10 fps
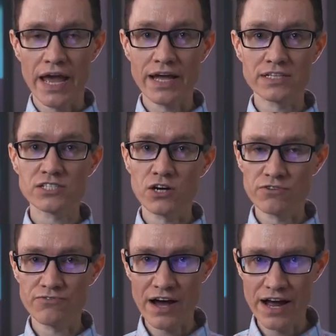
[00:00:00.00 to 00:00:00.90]
and start
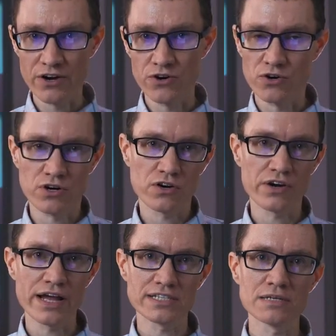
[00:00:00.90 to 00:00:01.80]
a fire or
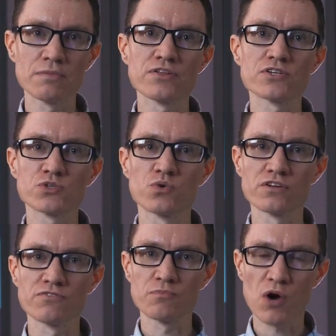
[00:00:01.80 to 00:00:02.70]
create some other sort
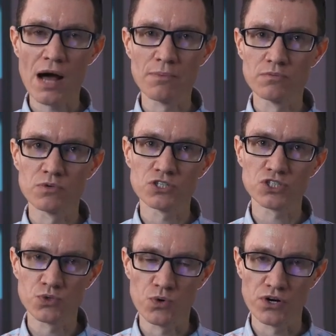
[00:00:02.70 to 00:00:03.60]
of a problem or a
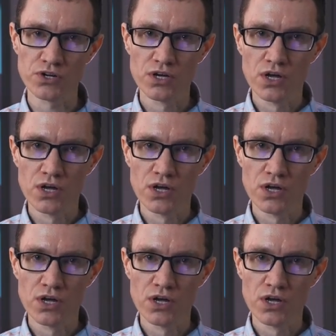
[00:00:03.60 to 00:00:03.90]
short.